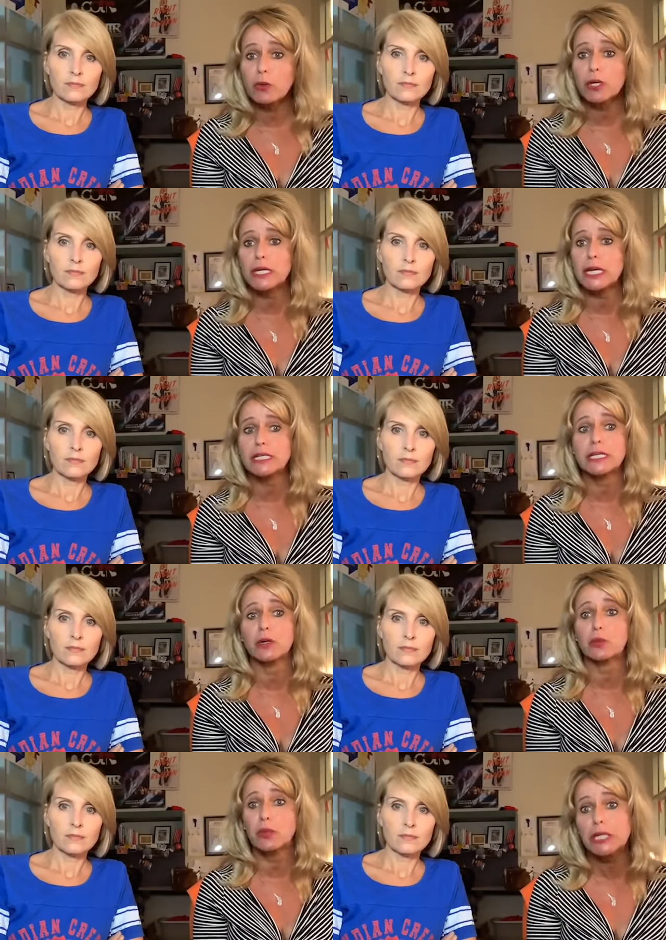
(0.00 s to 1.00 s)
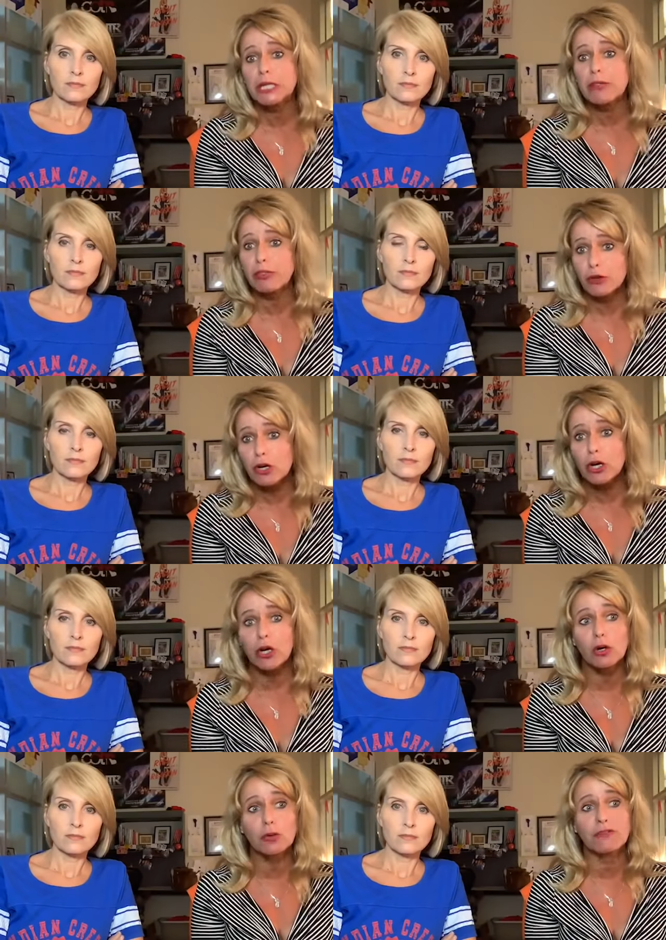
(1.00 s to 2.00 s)
Speaker 1: know, we're conducting a really
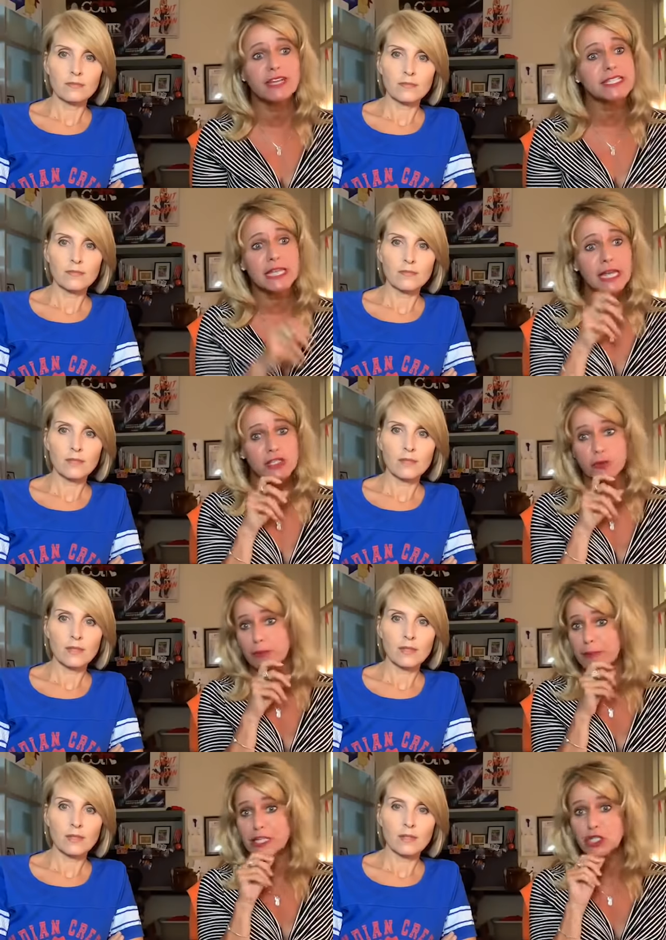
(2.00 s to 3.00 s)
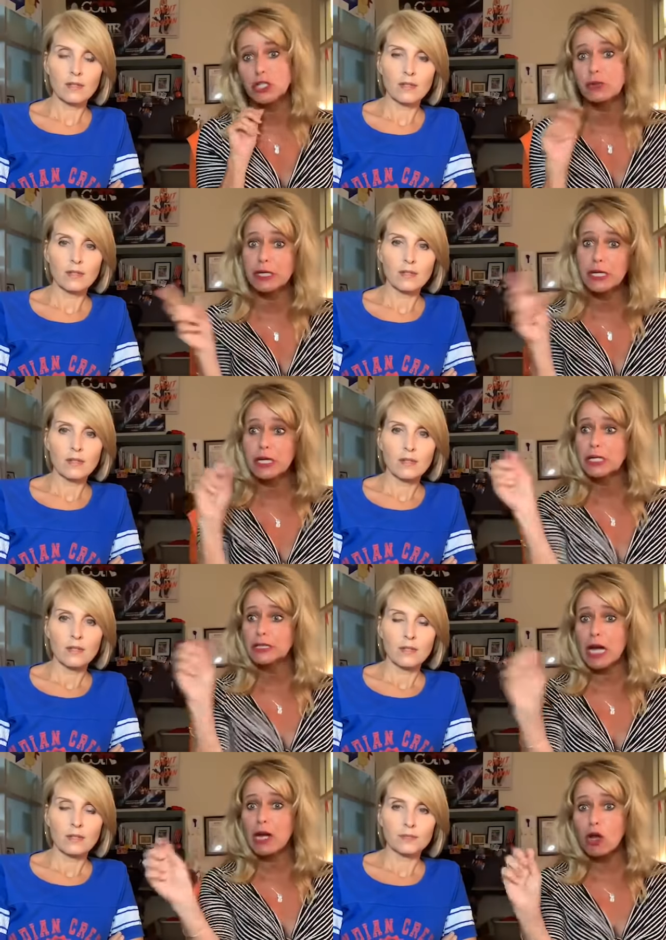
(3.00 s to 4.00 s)
thorough investigation. We're going to make sure we
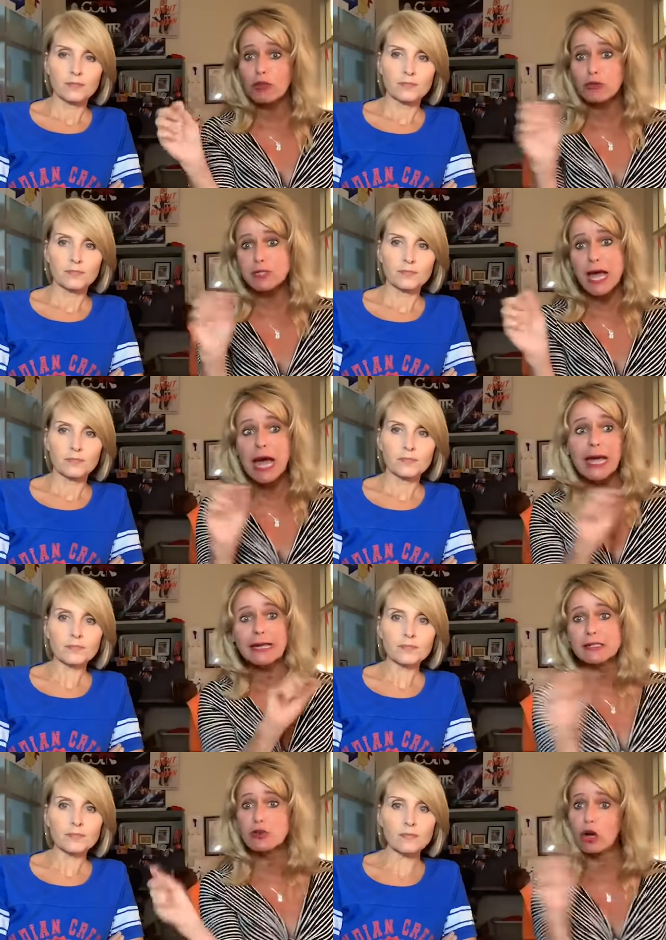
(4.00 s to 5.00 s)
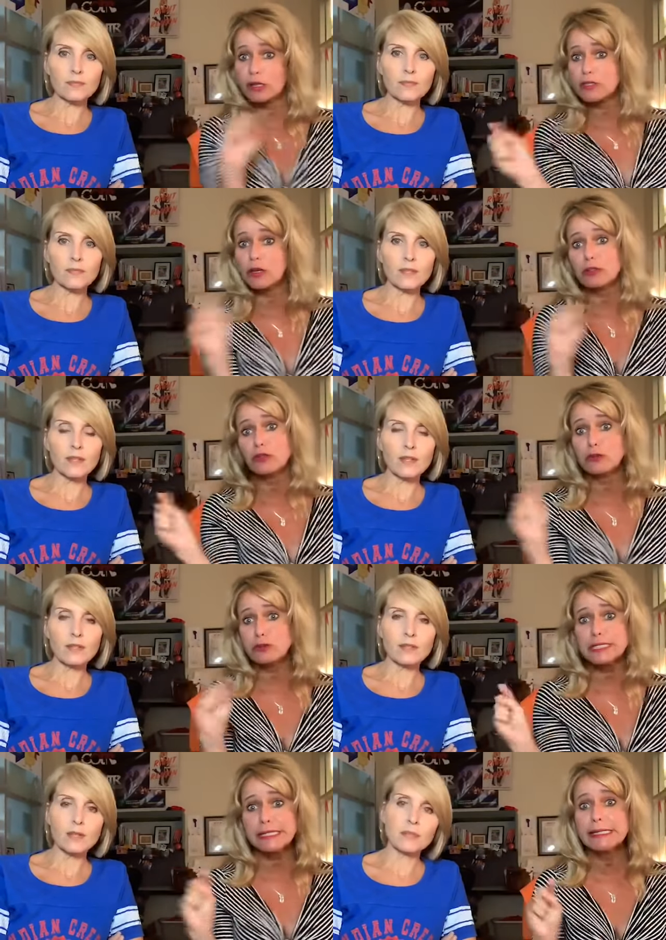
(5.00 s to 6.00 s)
dot all those I's, cross all
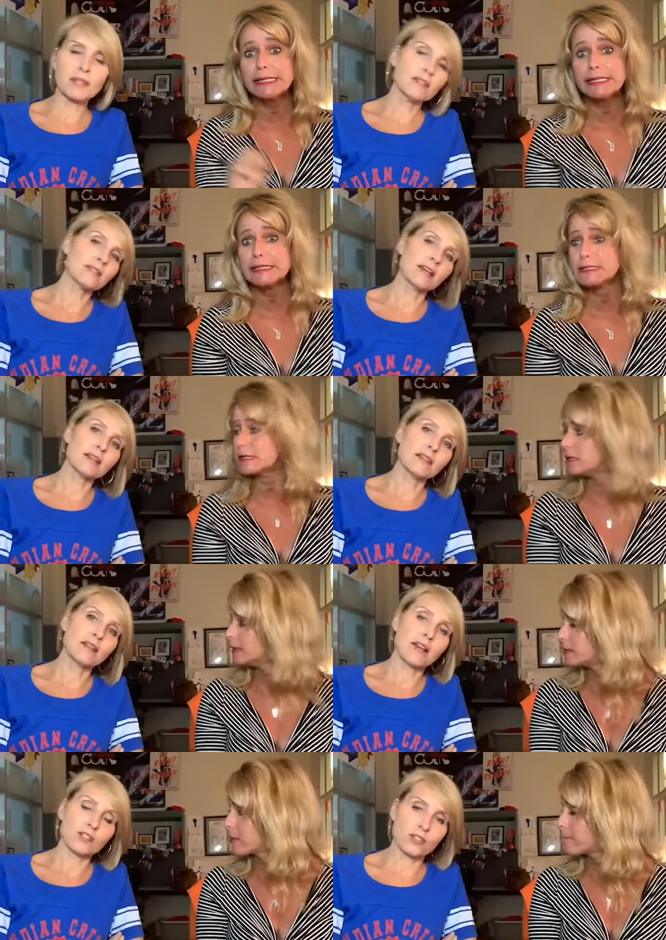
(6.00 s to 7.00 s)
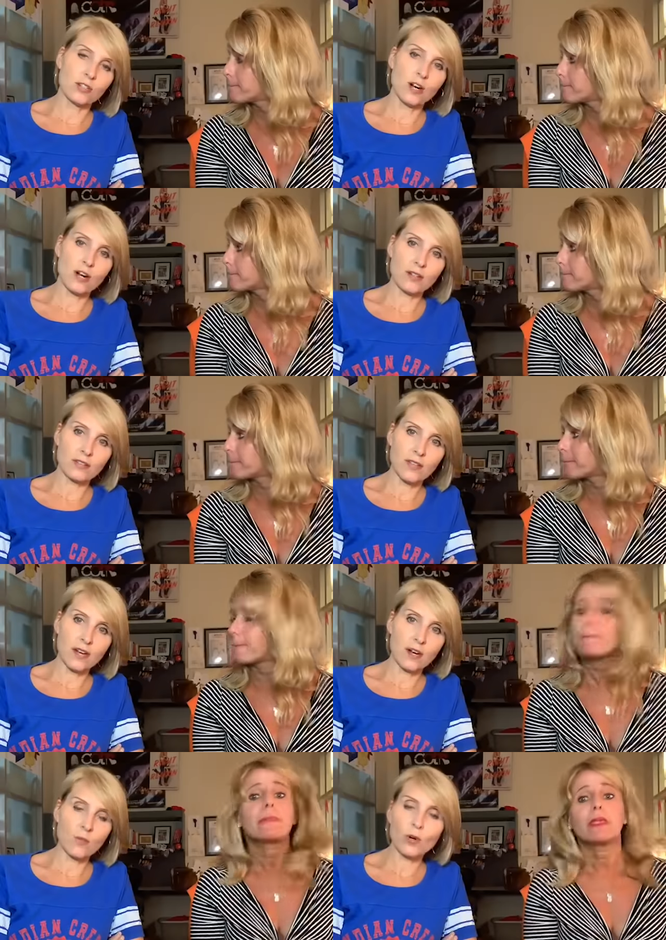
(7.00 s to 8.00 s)
those T's.
Speaker 2: Somebody said the National Guard is
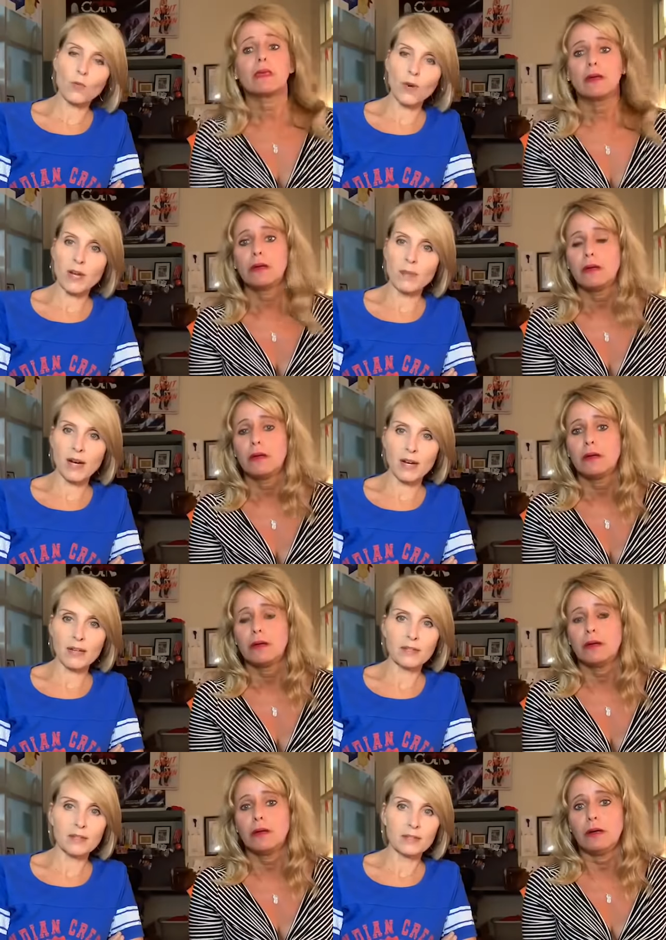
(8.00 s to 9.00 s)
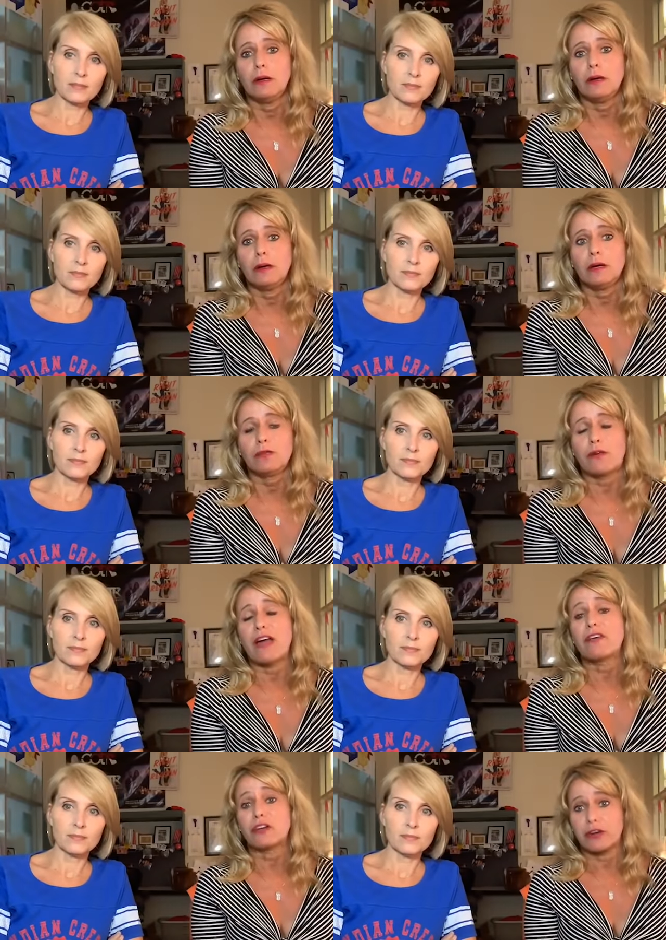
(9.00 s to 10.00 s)
there. We're way
Speaker 1: behind.
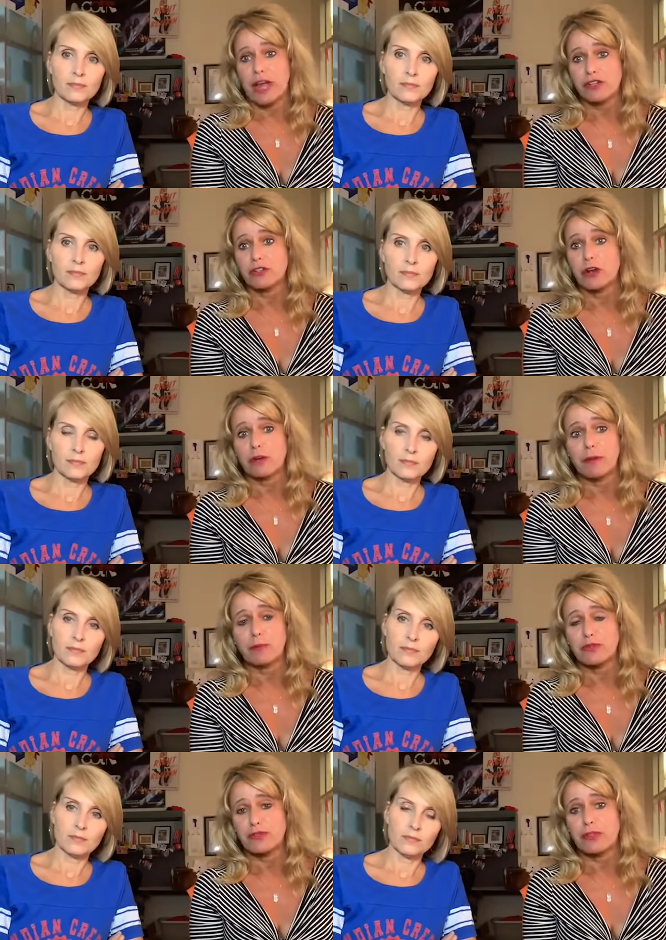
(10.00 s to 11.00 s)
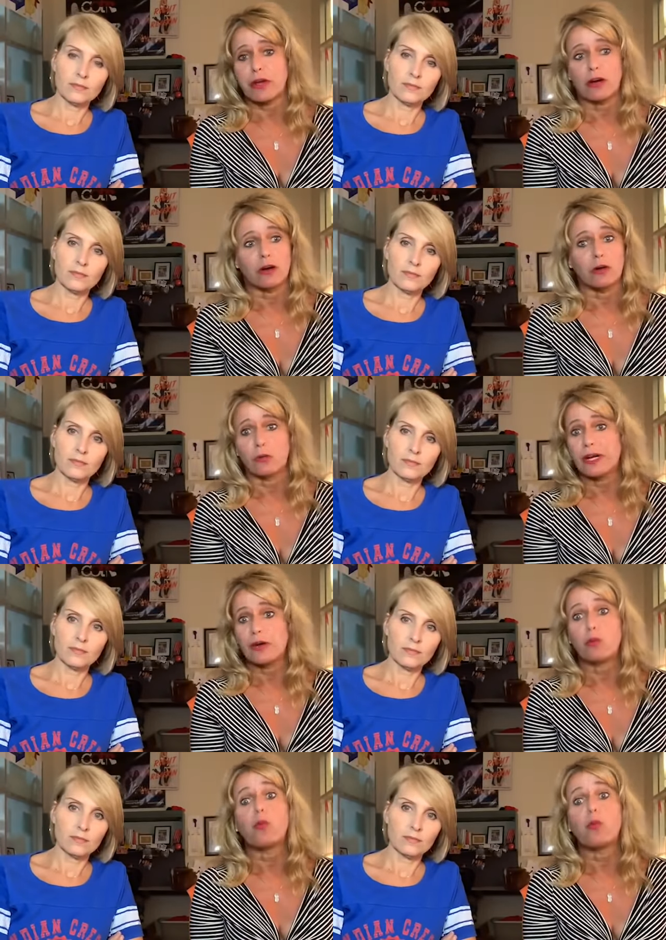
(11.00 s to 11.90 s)
500 National Guard members are there. We need